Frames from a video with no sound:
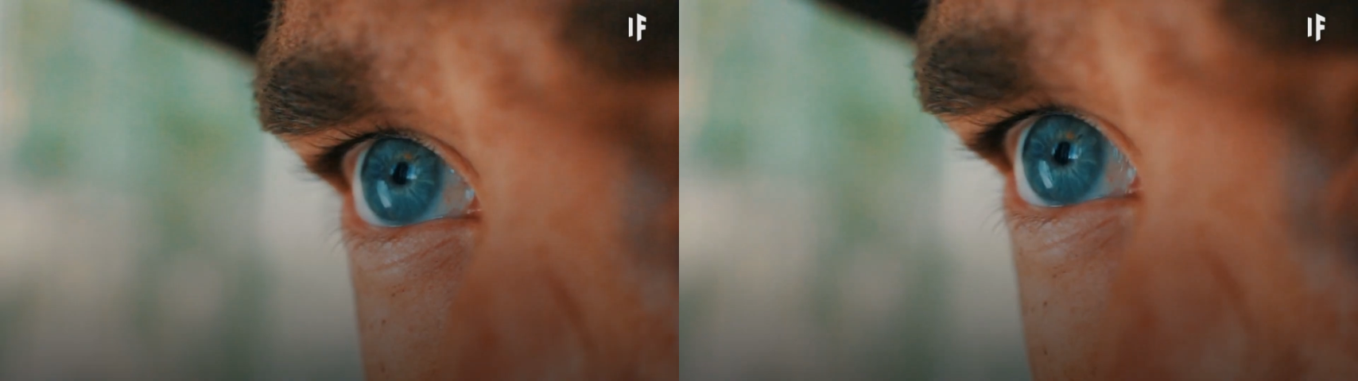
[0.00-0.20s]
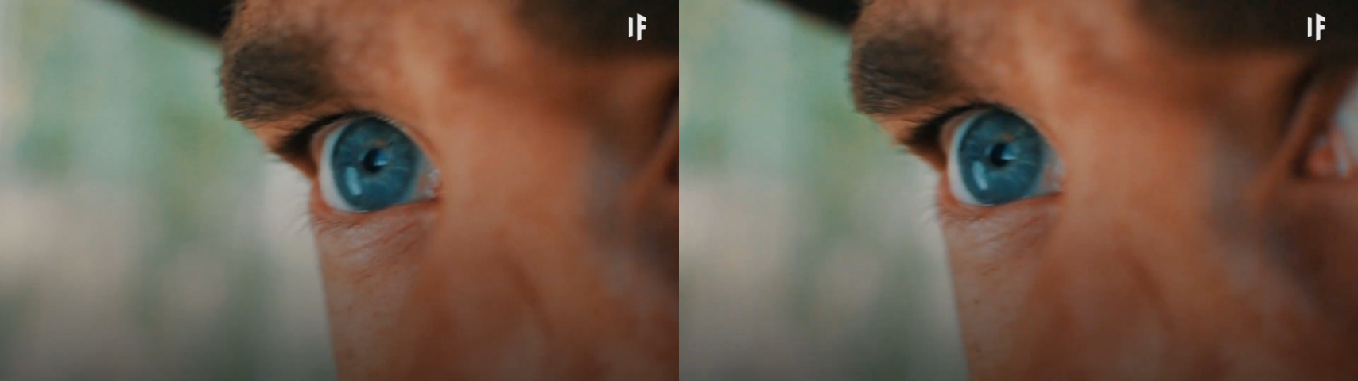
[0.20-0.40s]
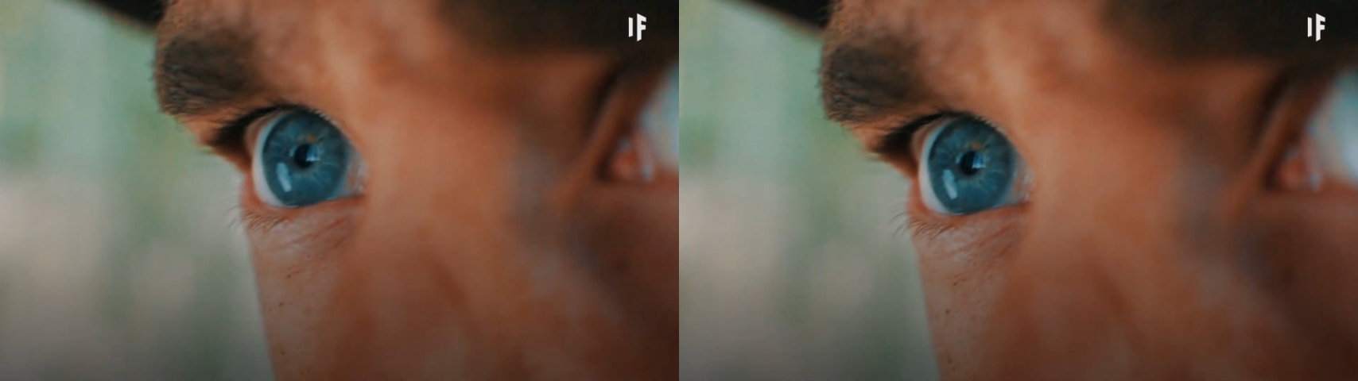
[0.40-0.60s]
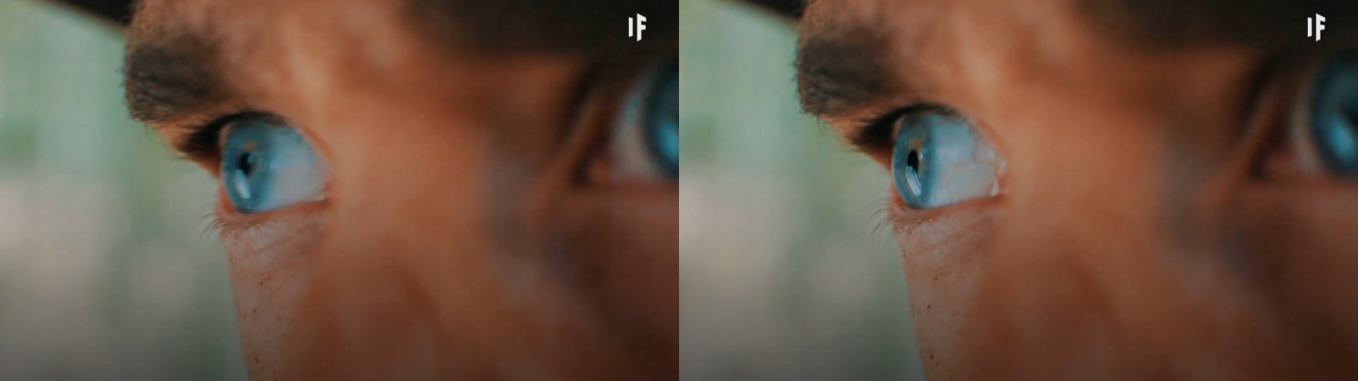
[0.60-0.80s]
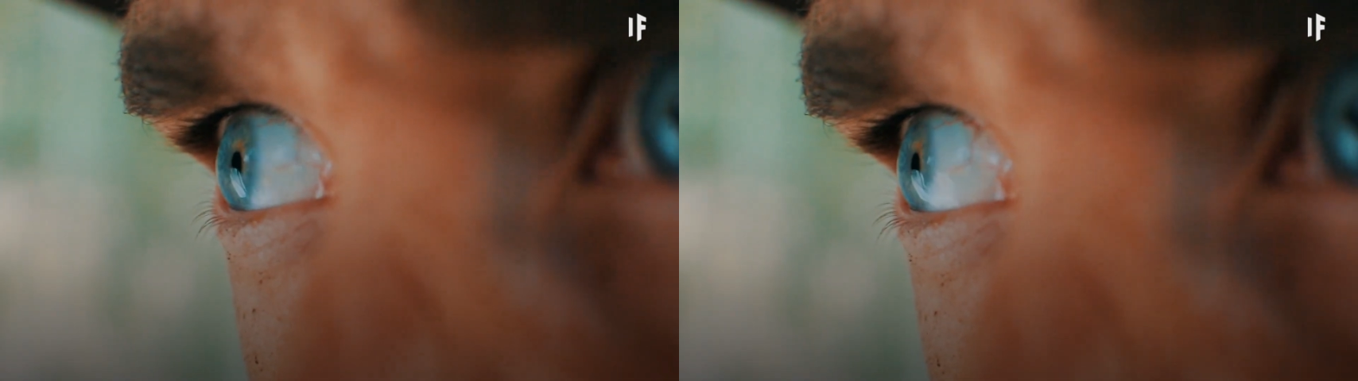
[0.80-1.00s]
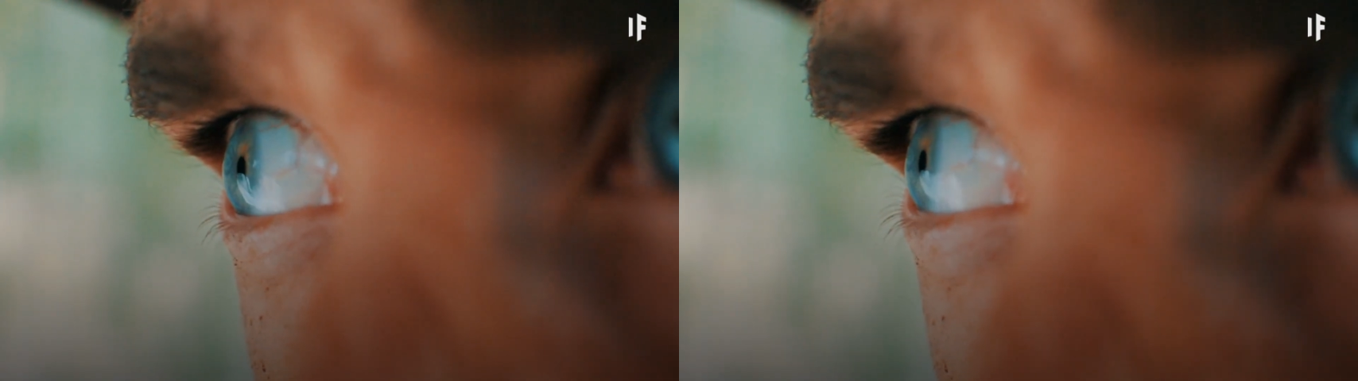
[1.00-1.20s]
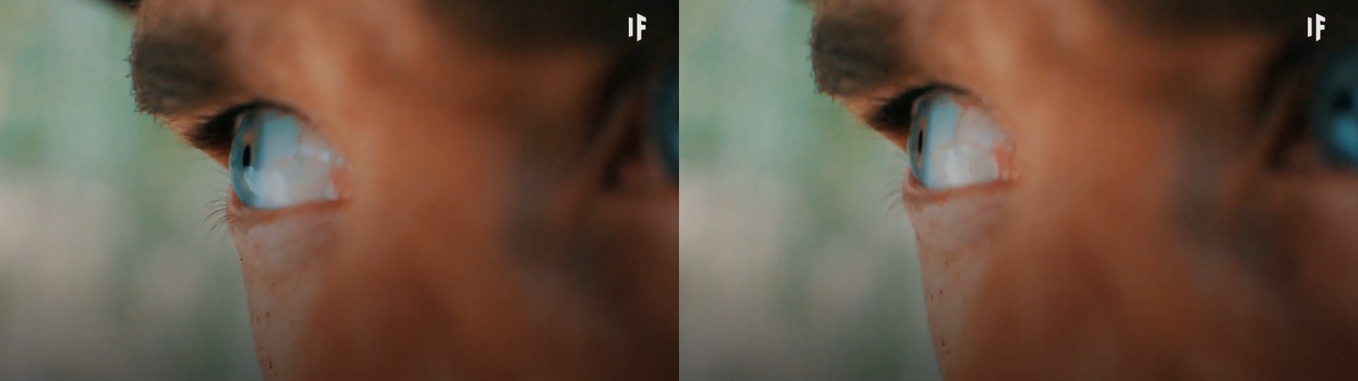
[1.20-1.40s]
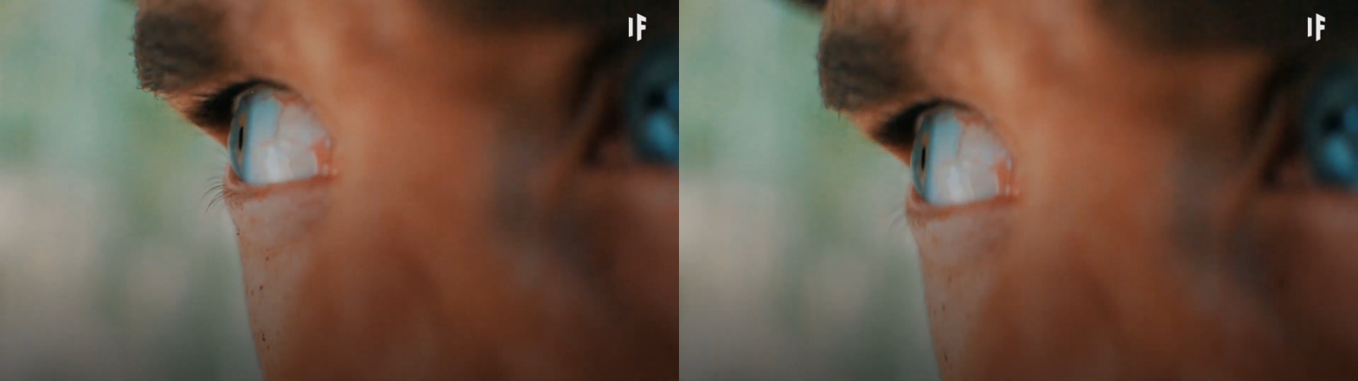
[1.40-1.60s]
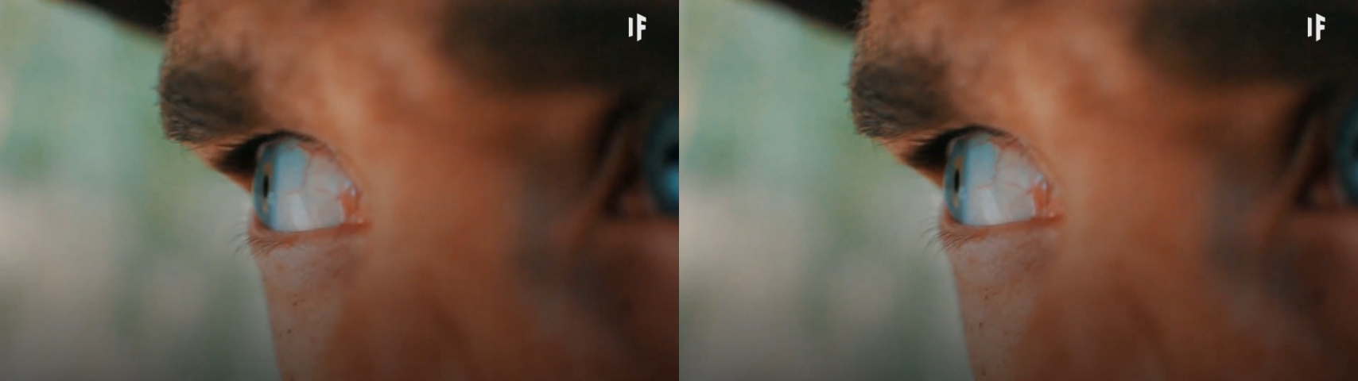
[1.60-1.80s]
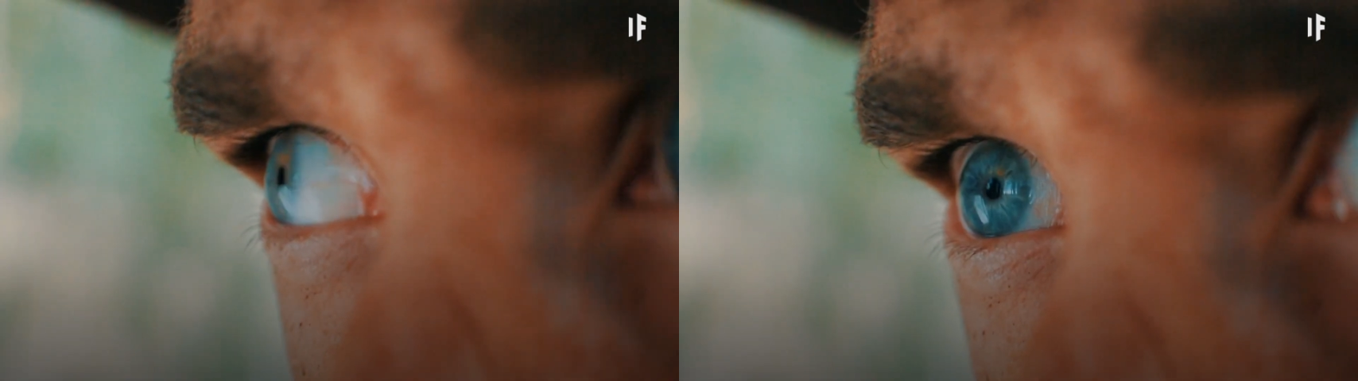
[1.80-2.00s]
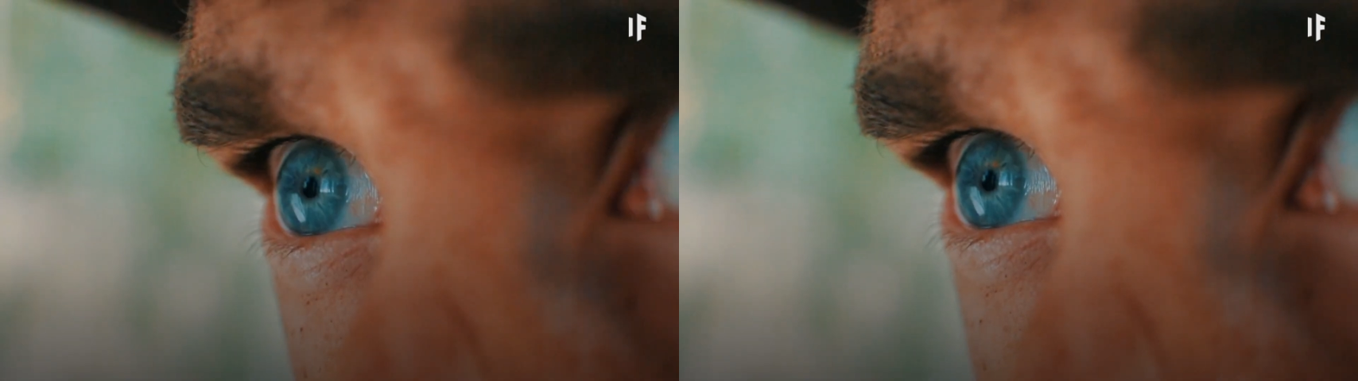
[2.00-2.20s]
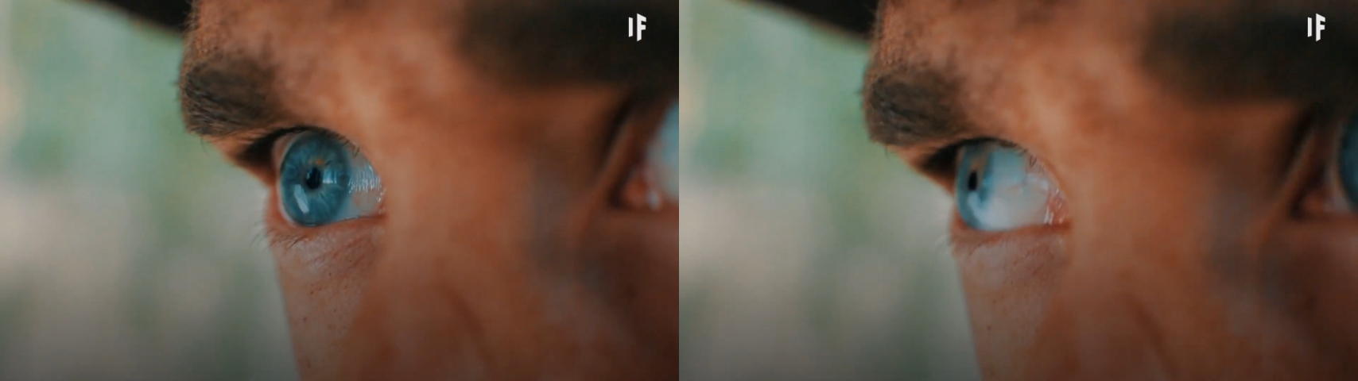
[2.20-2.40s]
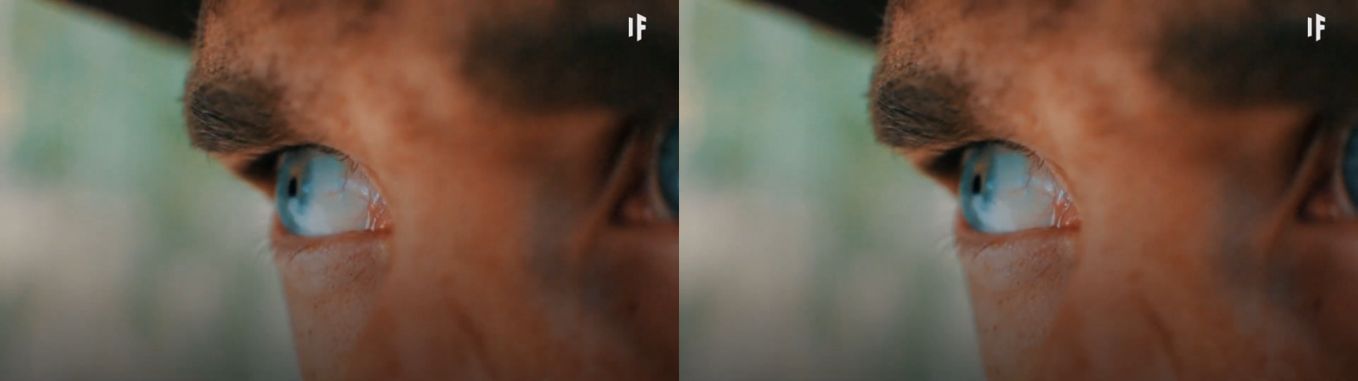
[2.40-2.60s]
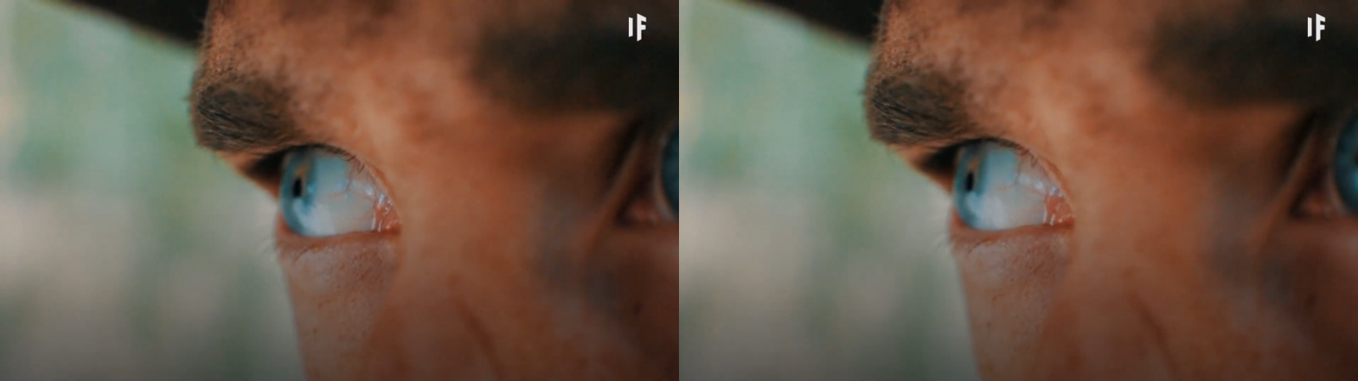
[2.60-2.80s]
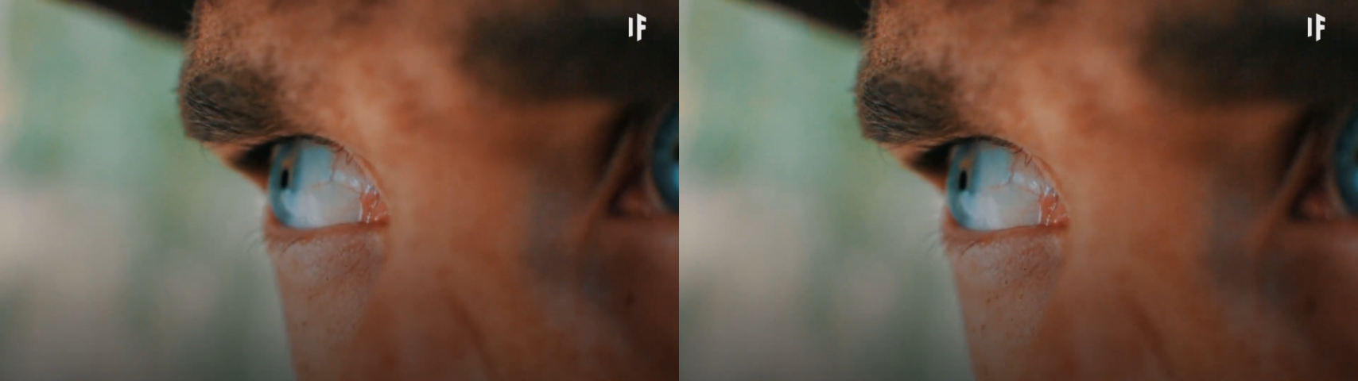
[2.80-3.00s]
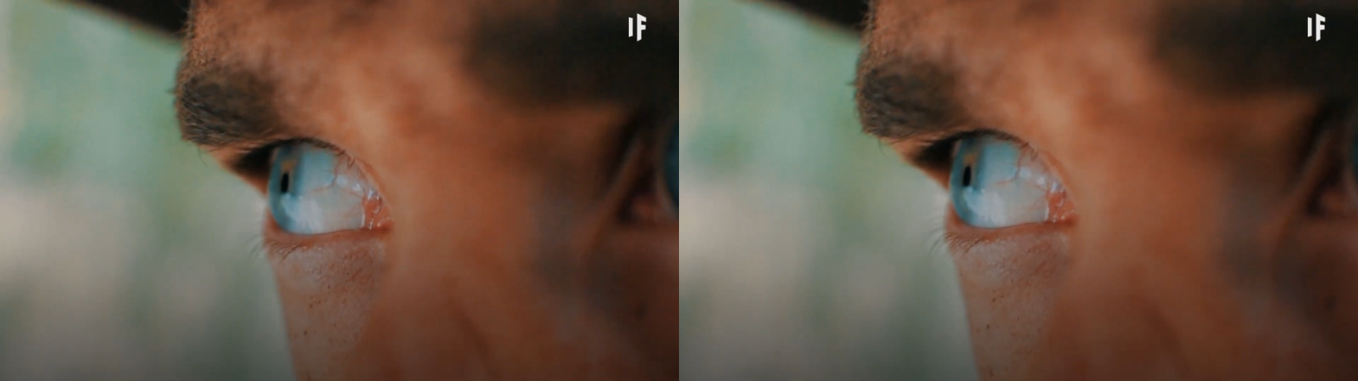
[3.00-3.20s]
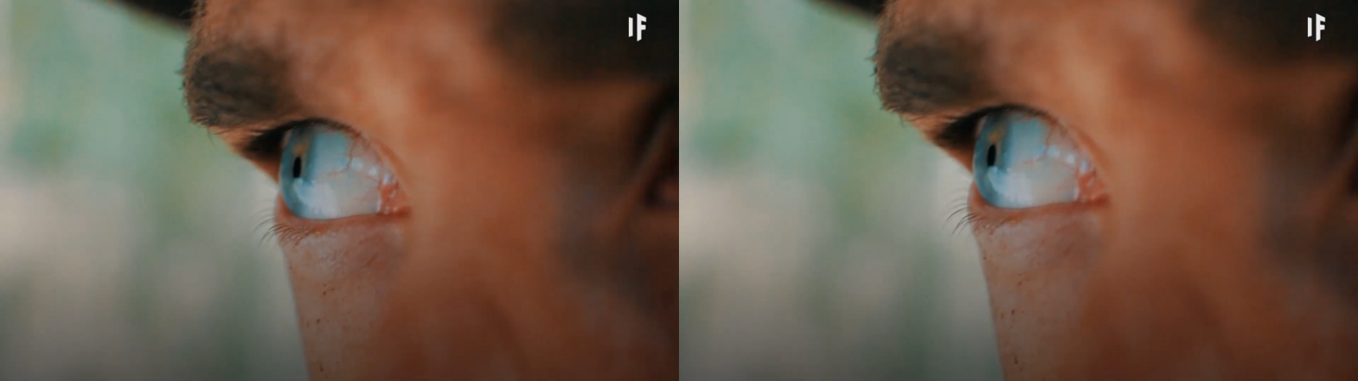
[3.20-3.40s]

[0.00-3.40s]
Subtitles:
Nobody's mouth can be seen.